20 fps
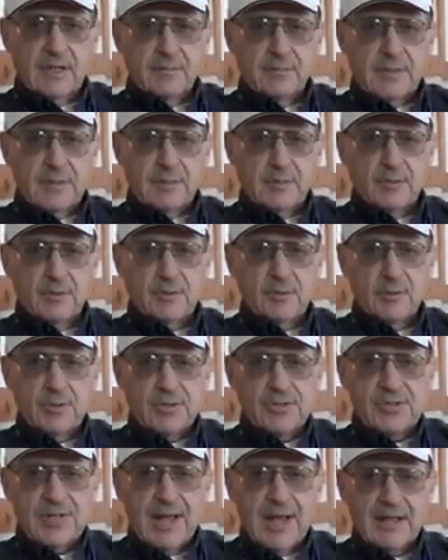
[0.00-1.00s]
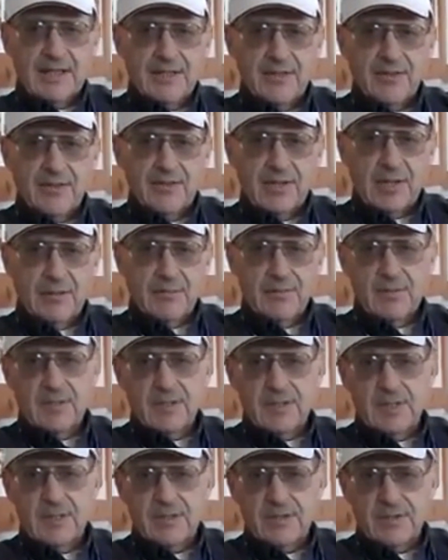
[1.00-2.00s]
and people who do exactly the same
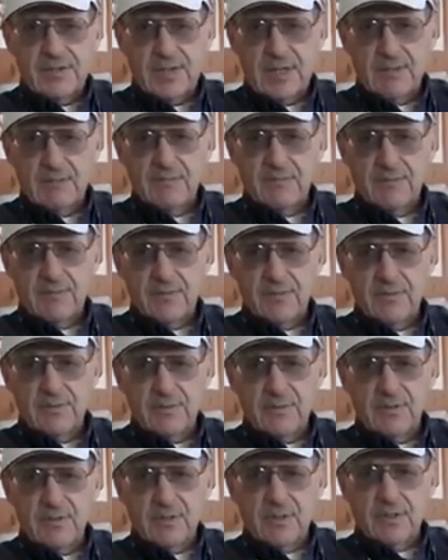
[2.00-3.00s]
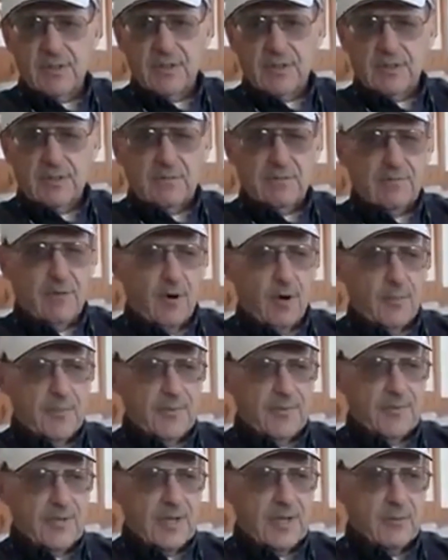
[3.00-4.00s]
thing, eat the same foods, farm
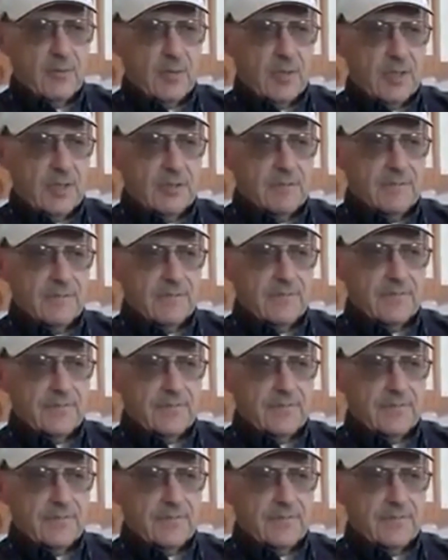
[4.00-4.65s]
the same way,